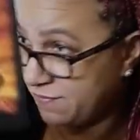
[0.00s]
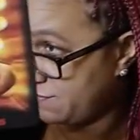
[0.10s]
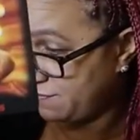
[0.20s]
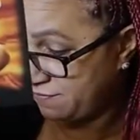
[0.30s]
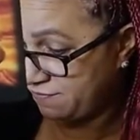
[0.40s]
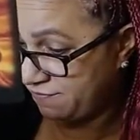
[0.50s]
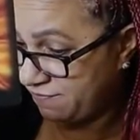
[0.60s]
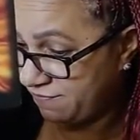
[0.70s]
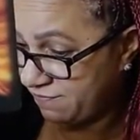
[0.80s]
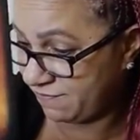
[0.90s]

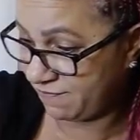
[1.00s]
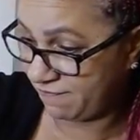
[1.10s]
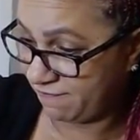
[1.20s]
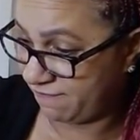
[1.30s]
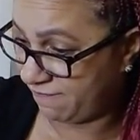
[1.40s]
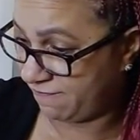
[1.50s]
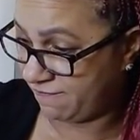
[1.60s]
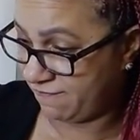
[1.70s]
Nothing is said.